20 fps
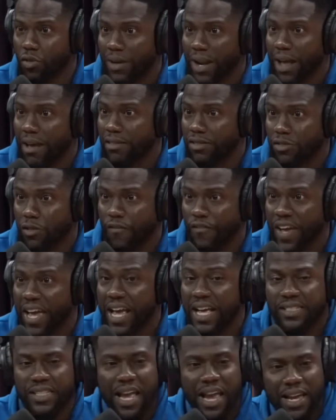out so
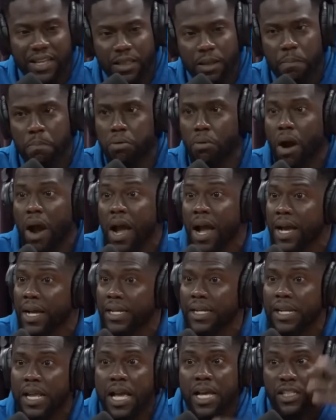fast. I had
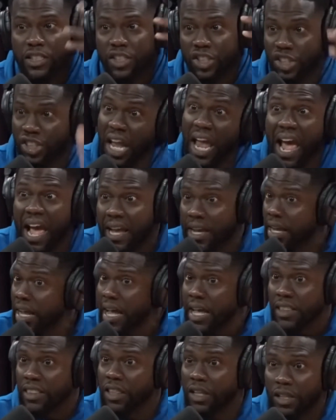LeBron, Shaq,
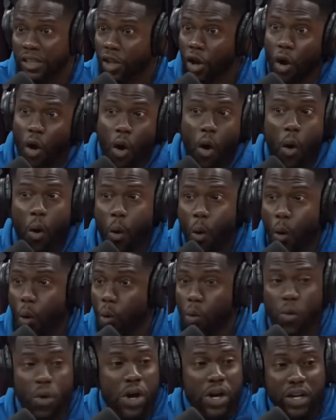the
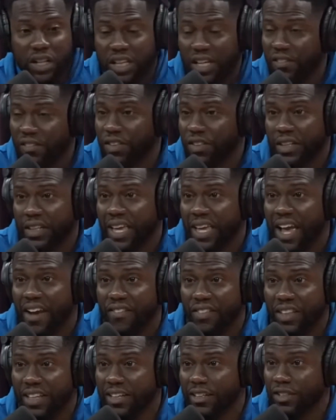whole Cleveland
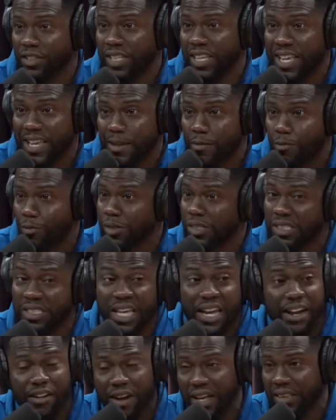Cavalier team was
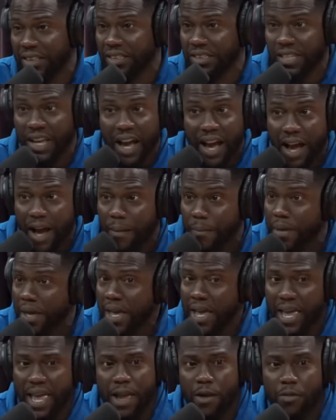there at the time.
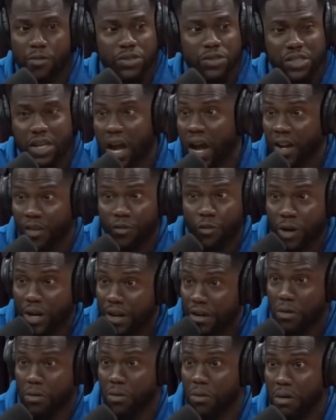It was
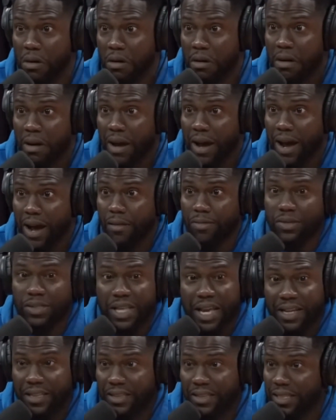unreal. I was
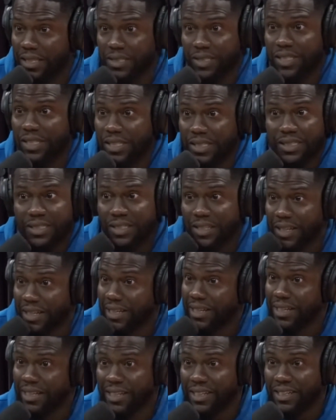like, this is
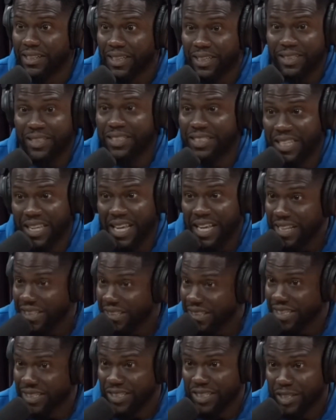it.
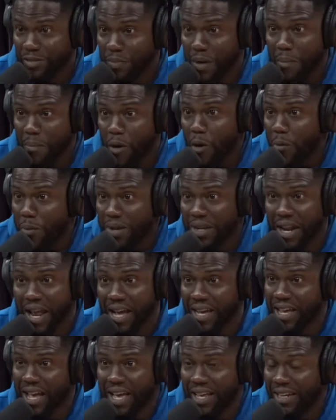This is my moment.
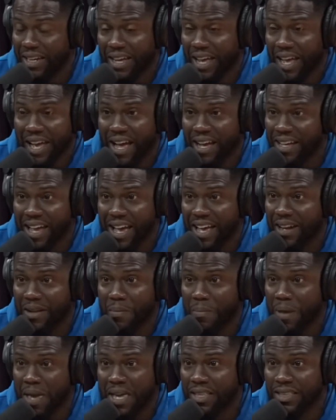I gotta
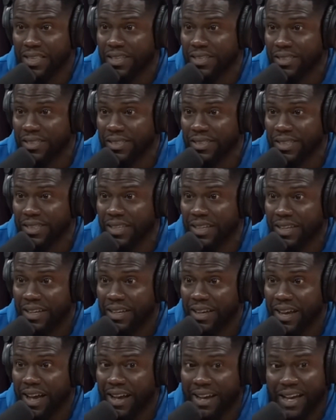make this
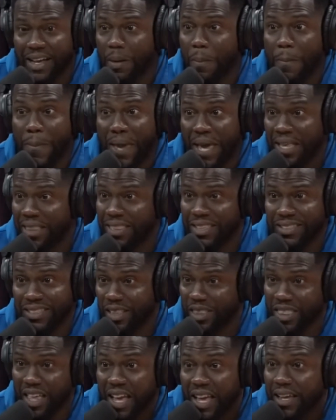a
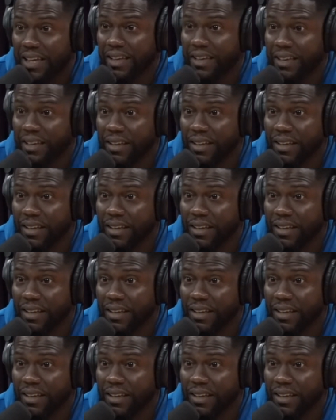thing.